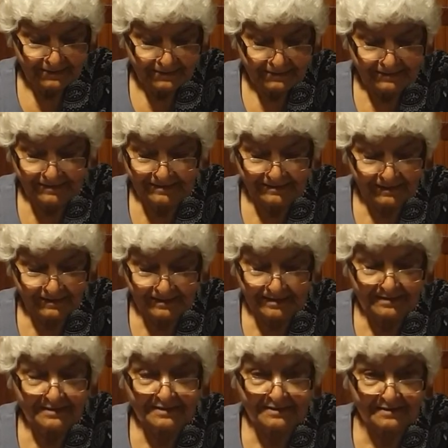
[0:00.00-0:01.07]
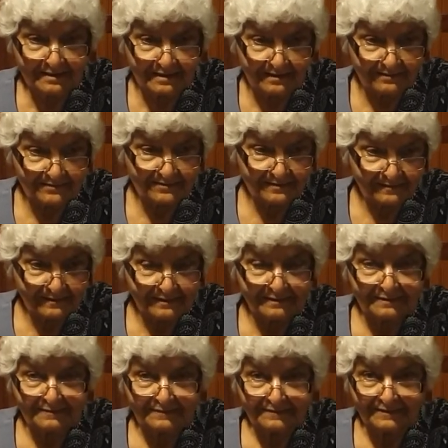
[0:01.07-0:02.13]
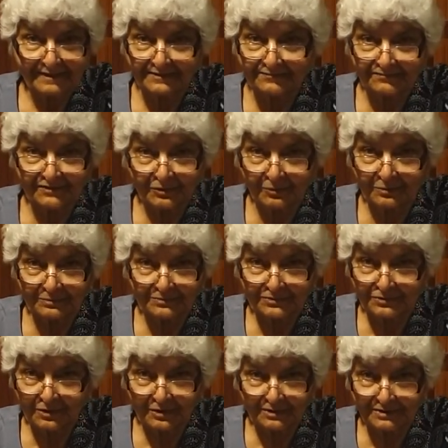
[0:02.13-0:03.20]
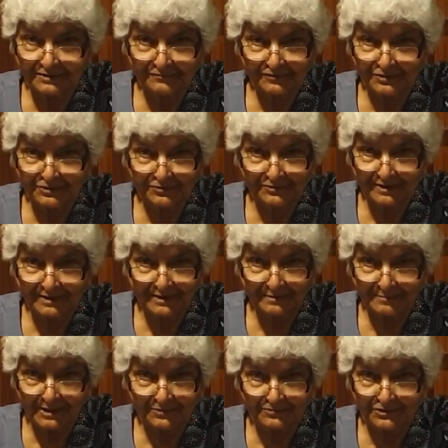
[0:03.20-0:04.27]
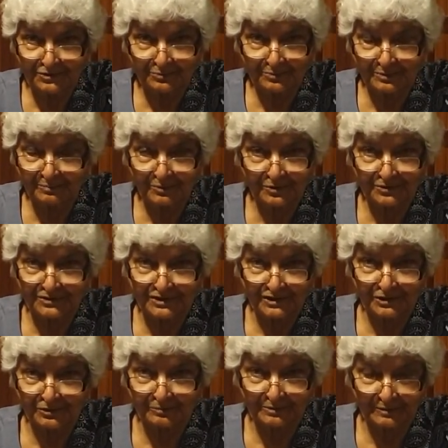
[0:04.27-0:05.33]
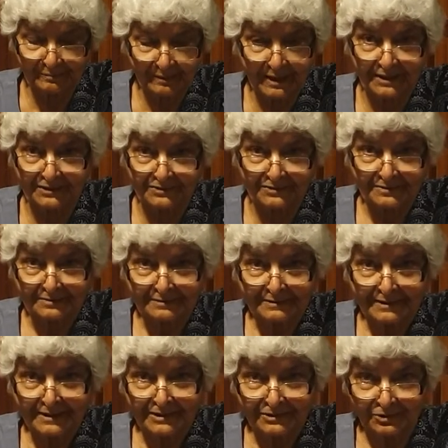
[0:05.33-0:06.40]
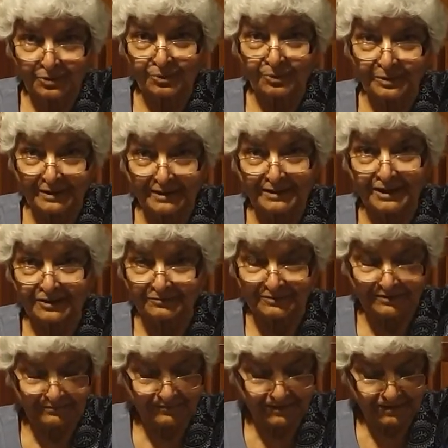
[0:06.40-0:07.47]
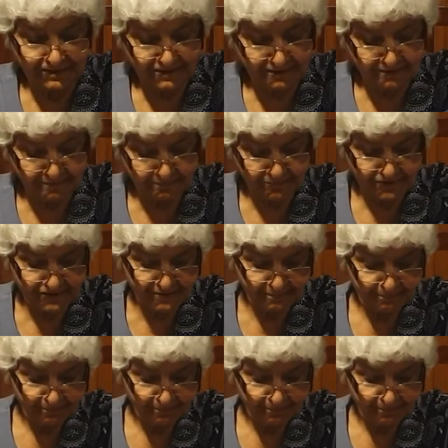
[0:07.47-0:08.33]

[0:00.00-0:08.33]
These are the details that we talk even today about human body and human mind, though in now different terms.